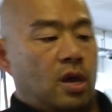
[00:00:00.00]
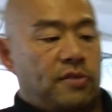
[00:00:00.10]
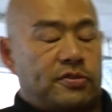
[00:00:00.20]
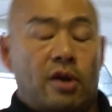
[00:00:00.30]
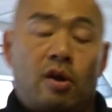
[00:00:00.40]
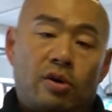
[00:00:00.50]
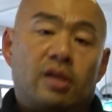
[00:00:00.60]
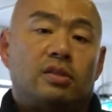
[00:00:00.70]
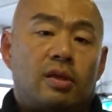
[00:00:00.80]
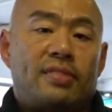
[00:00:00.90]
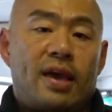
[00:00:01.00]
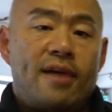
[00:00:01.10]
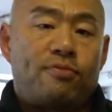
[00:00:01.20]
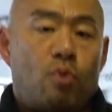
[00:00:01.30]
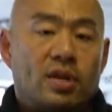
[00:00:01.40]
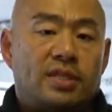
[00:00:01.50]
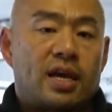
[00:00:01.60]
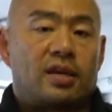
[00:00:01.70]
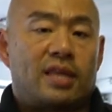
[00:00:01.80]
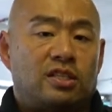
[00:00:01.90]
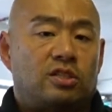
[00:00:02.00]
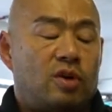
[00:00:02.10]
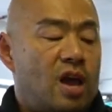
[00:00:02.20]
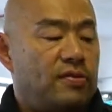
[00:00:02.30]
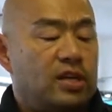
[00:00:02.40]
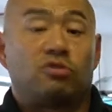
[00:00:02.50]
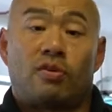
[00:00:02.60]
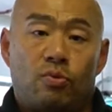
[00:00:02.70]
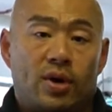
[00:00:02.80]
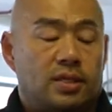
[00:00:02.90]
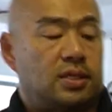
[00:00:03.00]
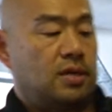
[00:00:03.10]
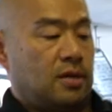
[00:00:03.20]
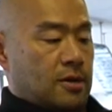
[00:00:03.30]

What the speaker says: If you can't hold it there for 1 second, then it's too heavy and drop the weight.